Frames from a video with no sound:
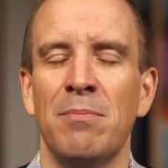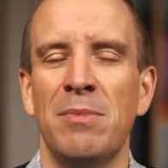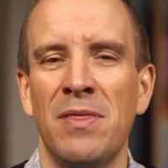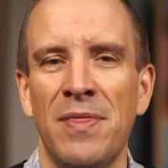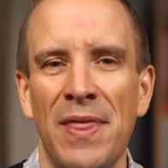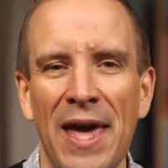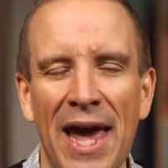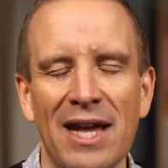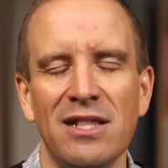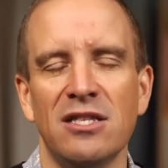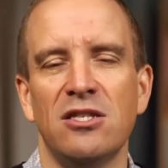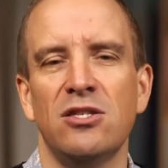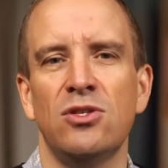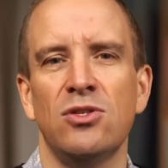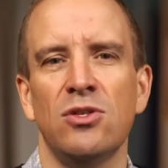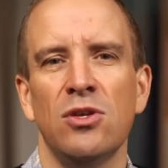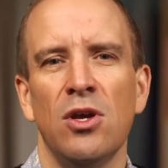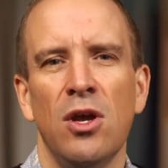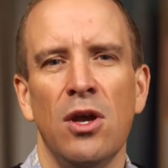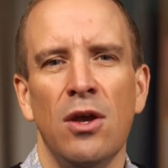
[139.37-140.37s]
And
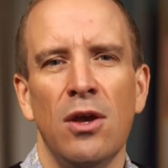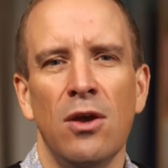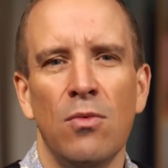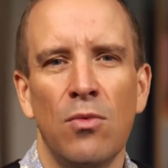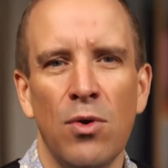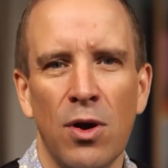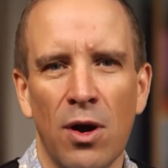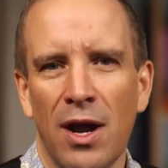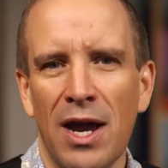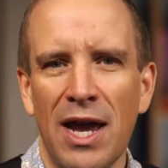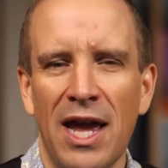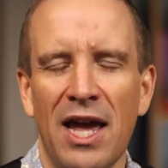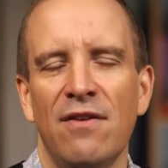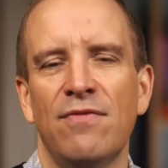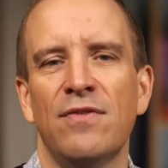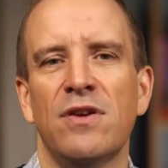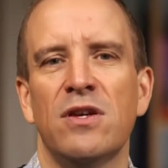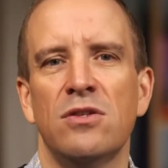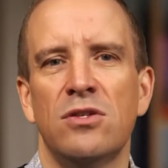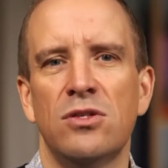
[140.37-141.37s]
that's where I
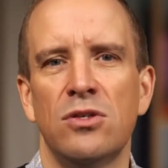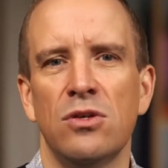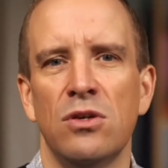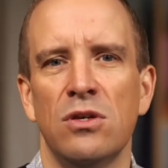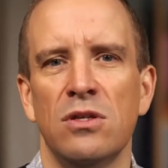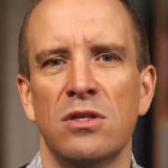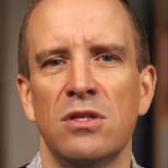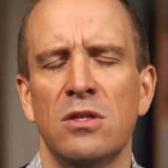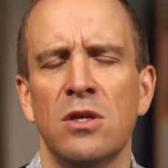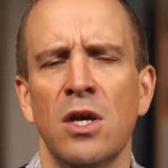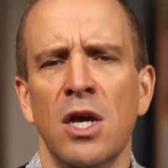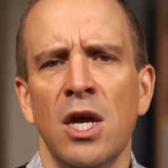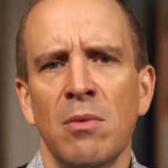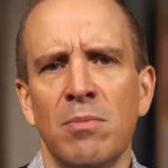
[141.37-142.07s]
have concerns,